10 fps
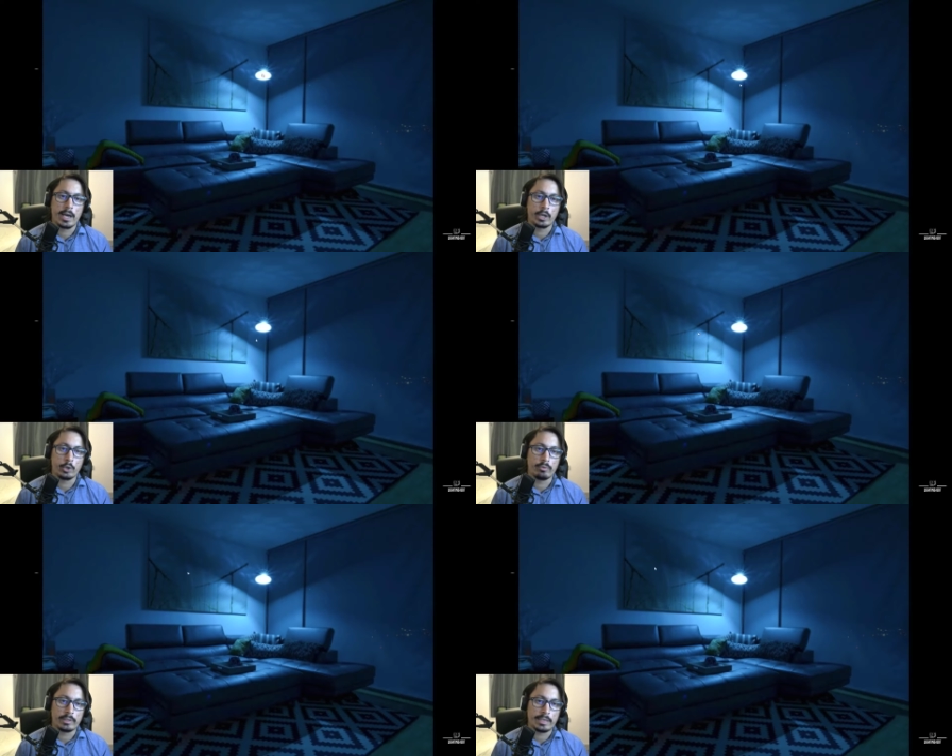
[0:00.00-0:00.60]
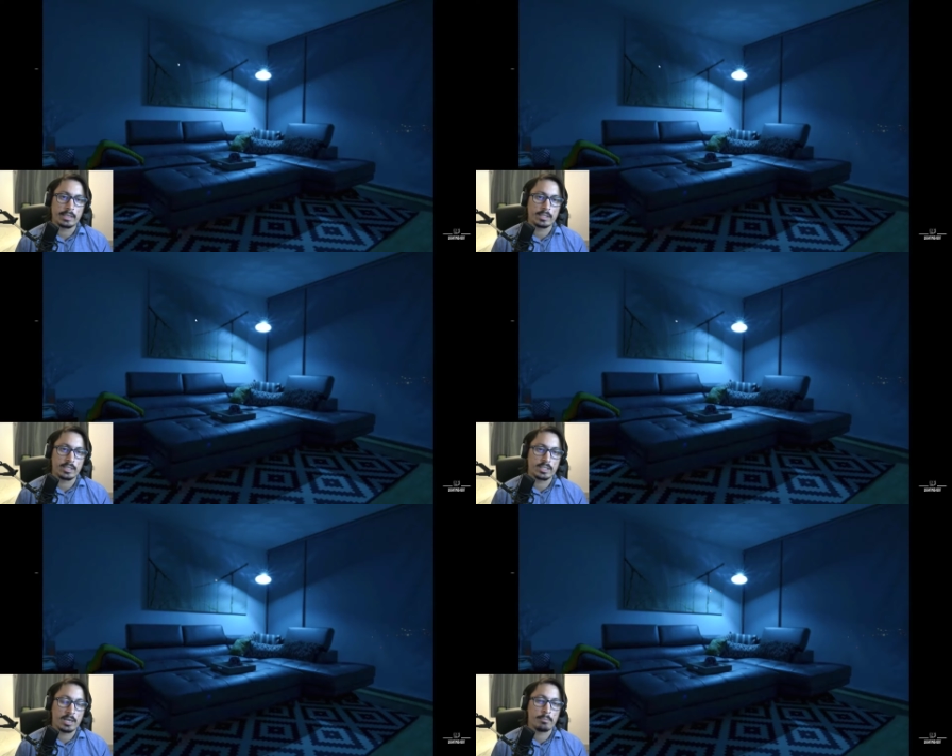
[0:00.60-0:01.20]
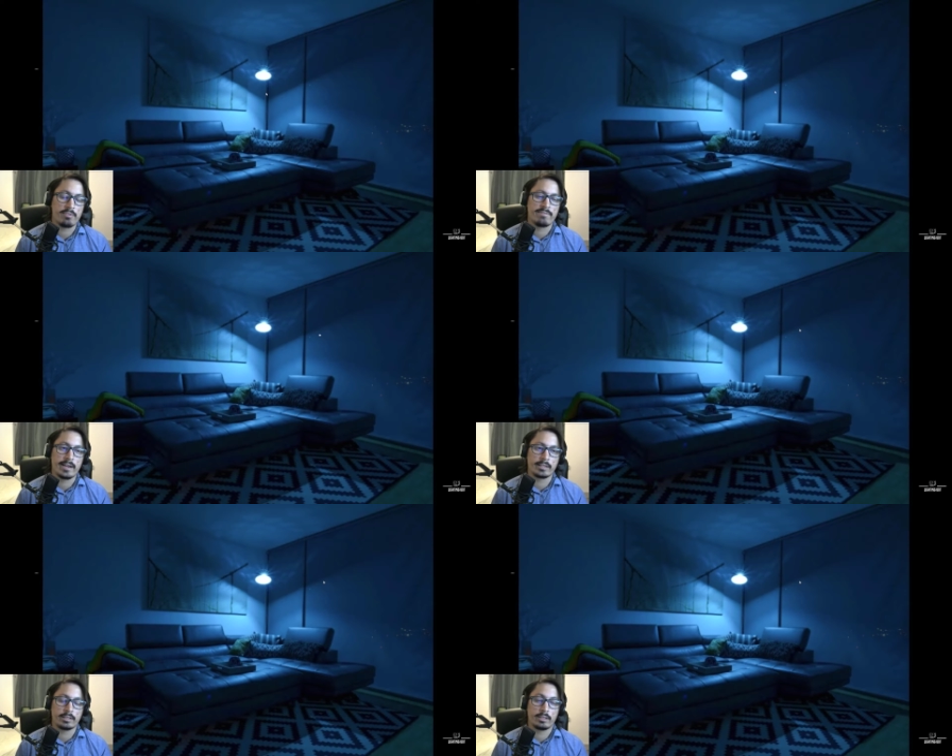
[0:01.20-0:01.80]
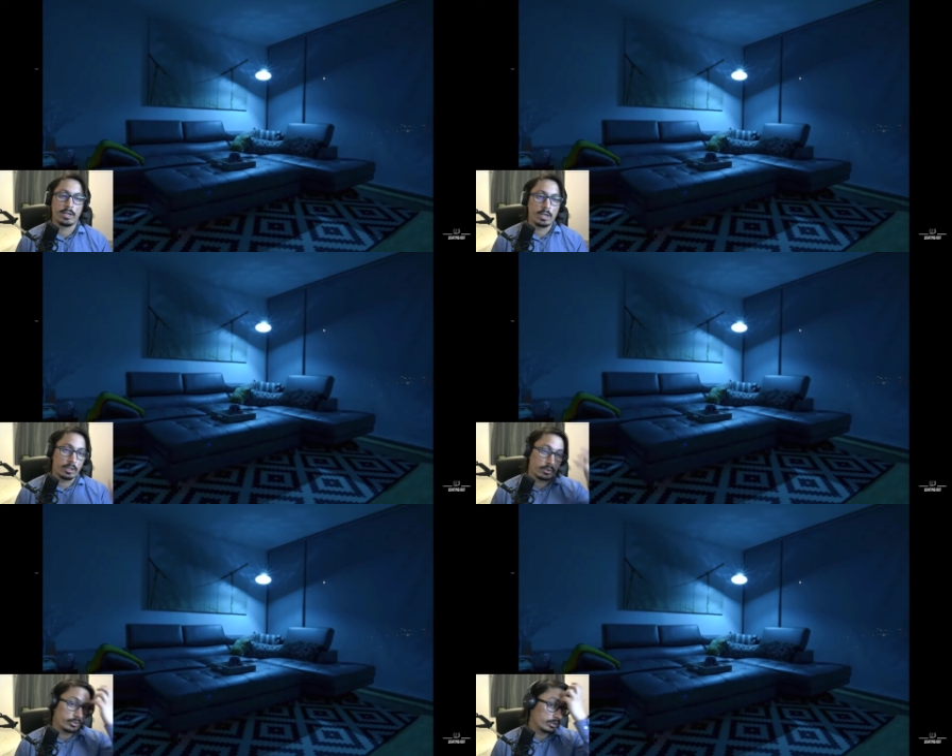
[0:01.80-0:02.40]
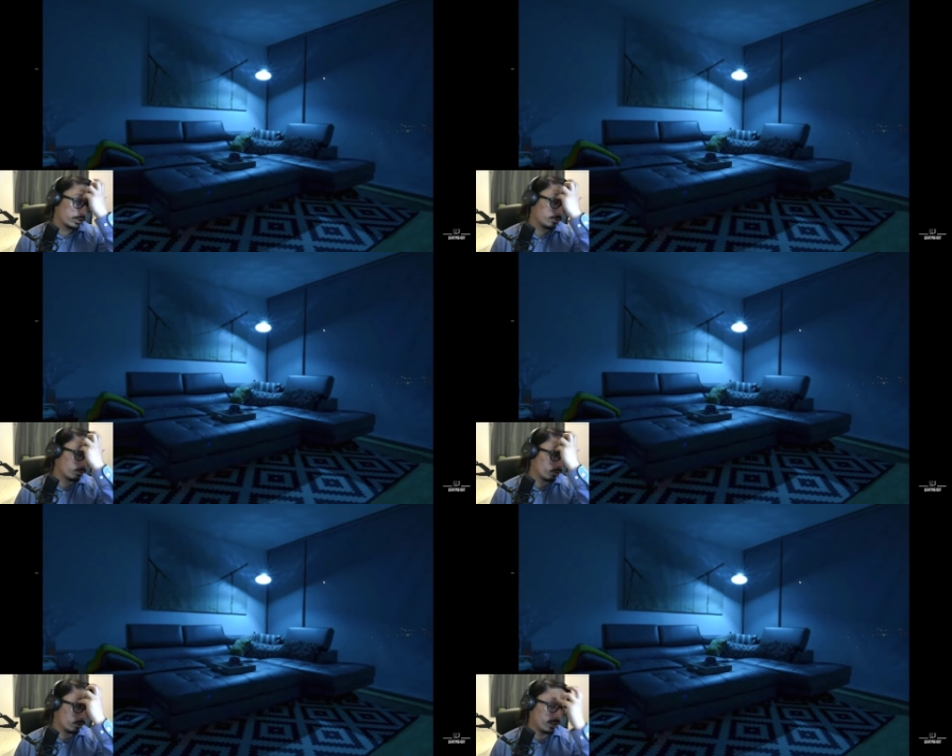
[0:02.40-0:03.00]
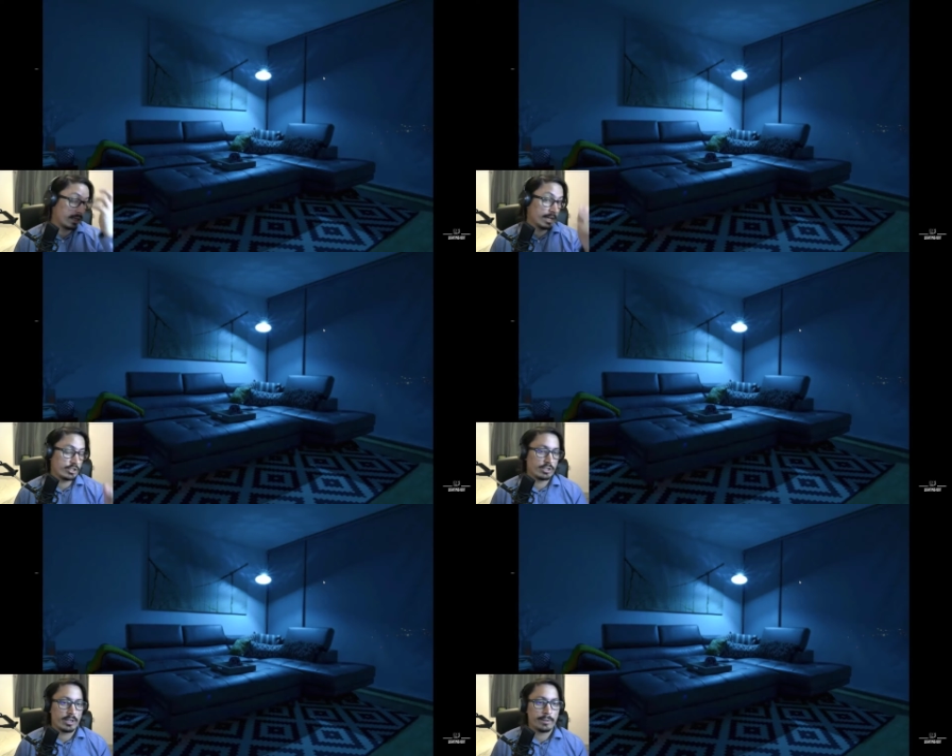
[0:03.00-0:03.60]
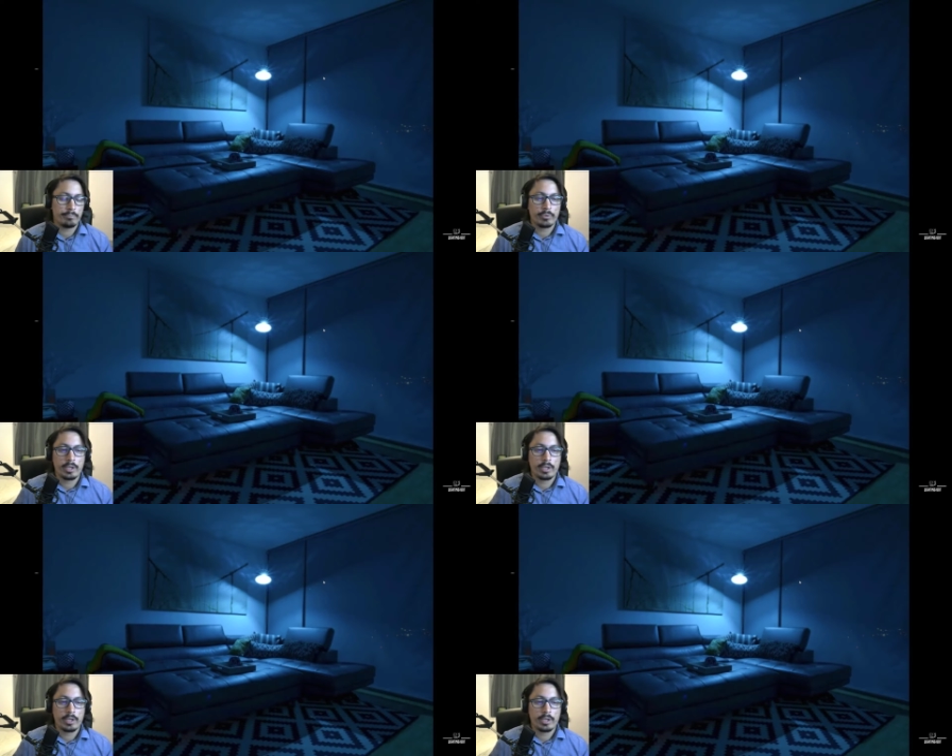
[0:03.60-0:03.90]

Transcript: and you will get the same effect using the spotlight actually.